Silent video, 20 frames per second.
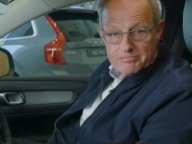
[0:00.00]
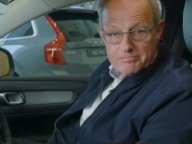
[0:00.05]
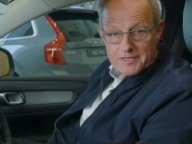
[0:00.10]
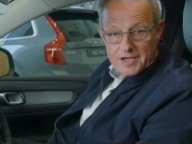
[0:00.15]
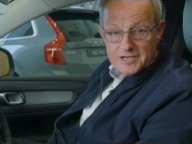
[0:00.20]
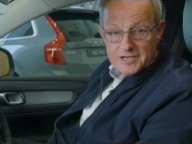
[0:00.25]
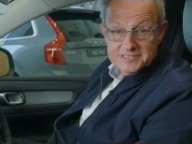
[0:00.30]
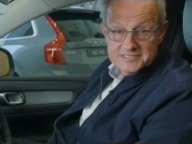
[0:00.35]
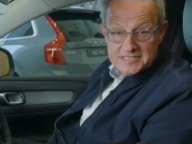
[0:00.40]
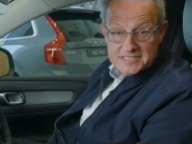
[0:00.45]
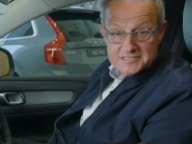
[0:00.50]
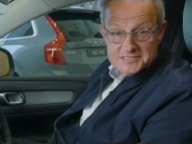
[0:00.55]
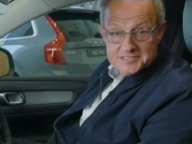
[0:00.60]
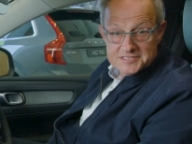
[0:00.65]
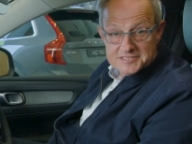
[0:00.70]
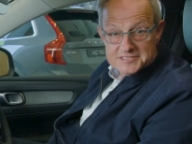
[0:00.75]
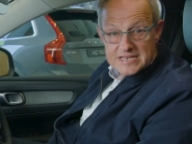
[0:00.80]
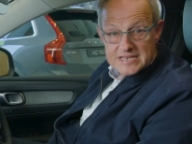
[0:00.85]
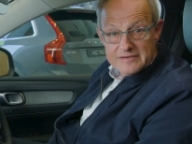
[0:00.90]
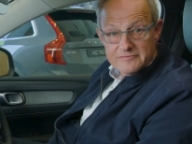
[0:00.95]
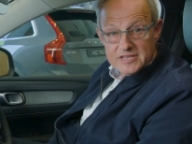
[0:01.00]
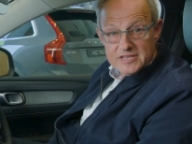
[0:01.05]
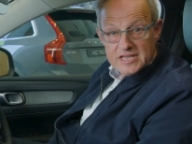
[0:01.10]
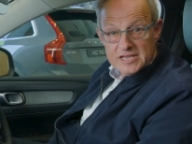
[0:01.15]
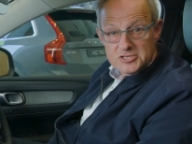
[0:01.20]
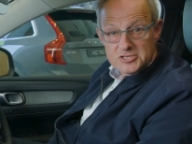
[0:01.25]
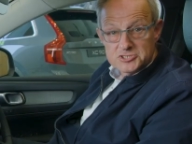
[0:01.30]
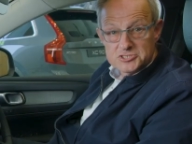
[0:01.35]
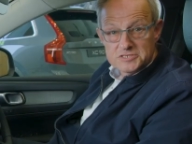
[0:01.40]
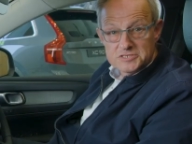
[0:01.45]
Our Sensus
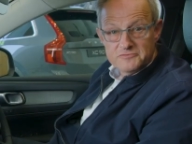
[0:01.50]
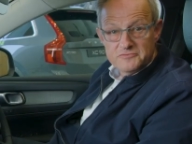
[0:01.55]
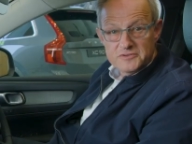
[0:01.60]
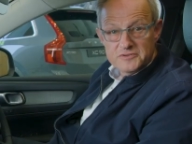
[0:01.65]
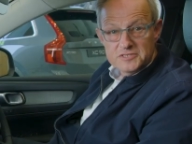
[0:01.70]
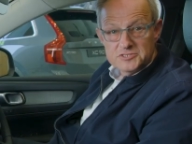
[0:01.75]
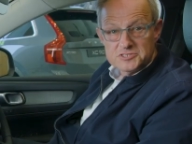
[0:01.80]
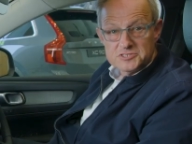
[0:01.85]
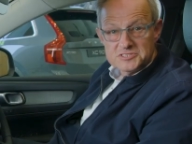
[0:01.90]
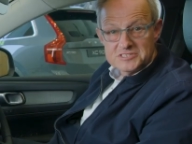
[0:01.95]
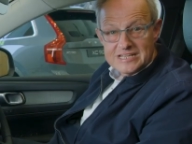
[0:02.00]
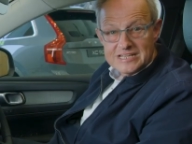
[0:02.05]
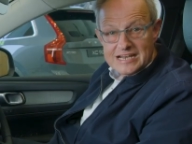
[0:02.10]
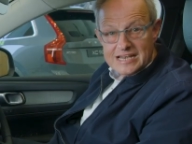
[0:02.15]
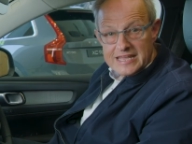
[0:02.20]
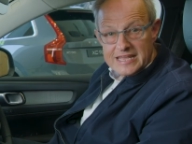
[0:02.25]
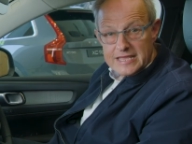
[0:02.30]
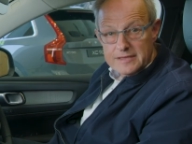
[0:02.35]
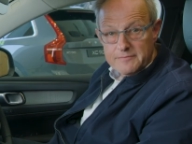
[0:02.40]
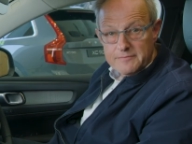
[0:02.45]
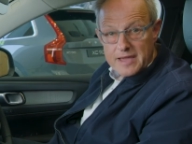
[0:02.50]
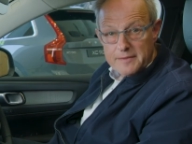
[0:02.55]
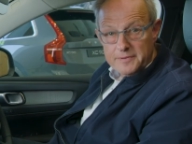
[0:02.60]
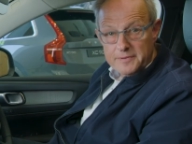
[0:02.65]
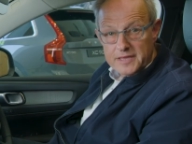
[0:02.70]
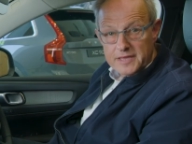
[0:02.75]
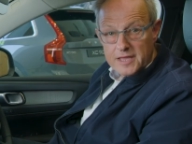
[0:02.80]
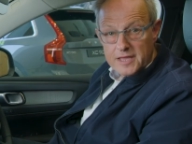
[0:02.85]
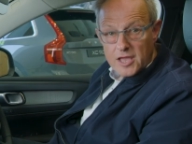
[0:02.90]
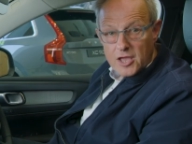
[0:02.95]
navigation features clear
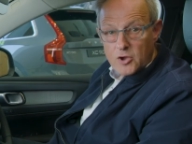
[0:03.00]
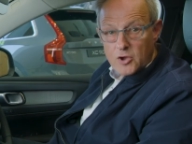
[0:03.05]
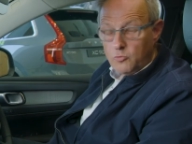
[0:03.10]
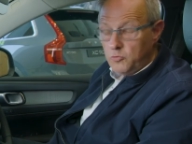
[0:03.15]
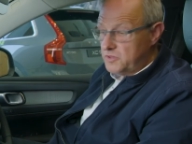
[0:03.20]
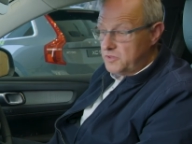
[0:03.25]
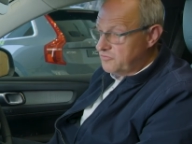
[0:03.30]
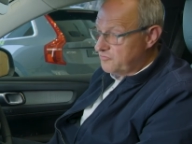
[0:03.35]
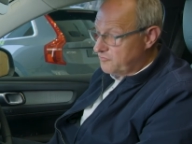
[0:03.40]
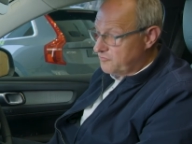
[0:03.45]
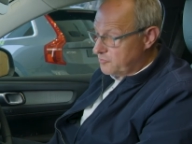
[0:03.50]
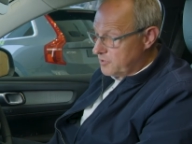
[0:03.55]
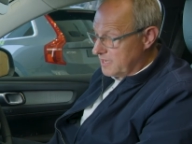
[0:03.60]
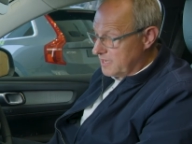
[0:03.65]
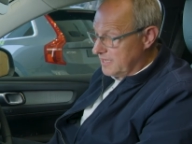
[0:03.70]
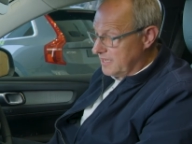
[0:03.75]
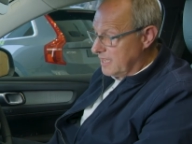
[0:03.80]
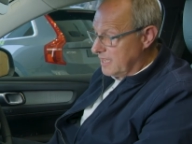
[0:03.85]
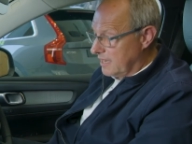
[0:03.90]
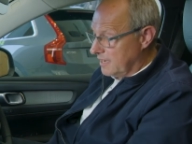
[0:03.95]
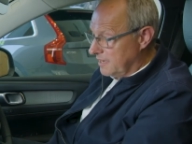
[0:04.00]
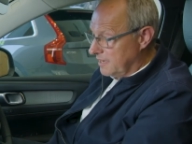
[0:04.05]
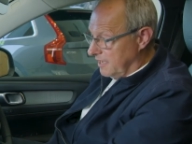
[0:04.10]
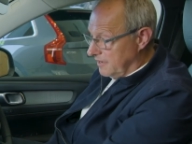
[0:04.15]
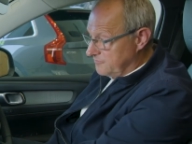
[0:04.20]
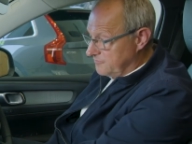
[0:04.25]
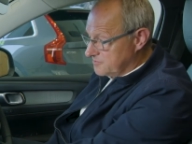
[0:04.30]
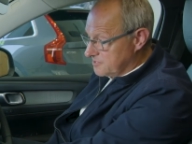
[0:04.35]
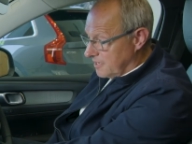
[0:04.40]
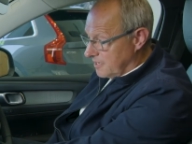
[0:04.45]
mapping with free
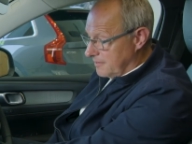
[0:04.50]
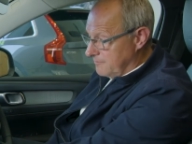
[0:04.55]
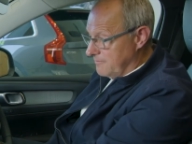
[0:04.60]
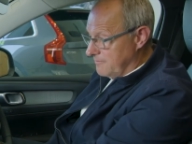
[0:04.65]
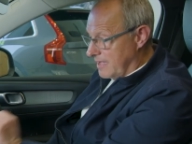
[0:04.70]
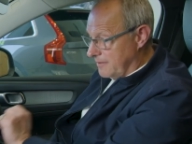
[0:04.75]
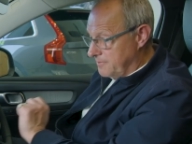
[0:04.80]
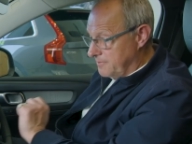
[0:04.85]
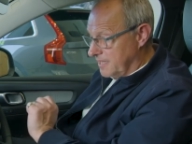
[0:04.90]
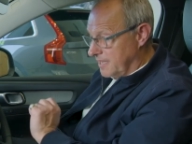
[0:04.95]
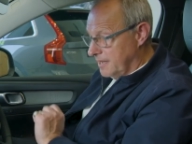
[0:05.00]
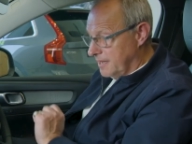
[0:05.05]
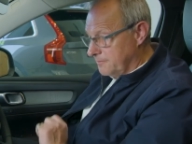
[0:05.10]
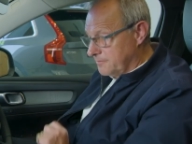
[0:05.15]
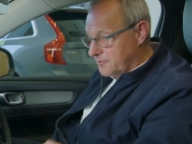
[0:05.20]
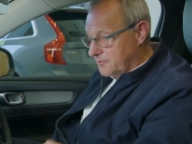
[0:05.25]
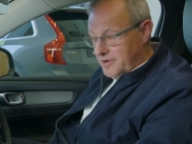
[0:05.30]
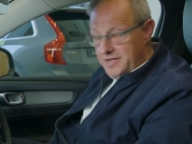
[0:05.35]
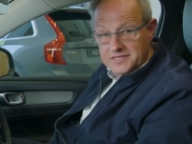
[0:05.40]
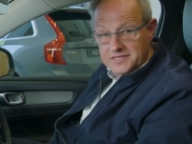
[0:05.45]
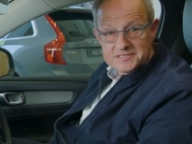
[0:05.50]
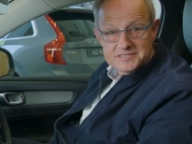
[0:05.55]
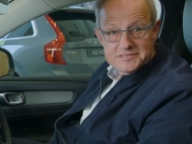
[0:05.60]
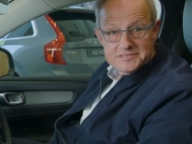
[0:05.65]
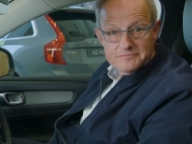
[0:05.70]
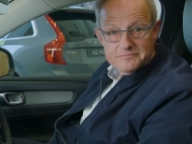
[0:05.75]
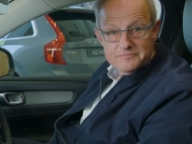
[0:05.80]
lifetime mapping upgrades.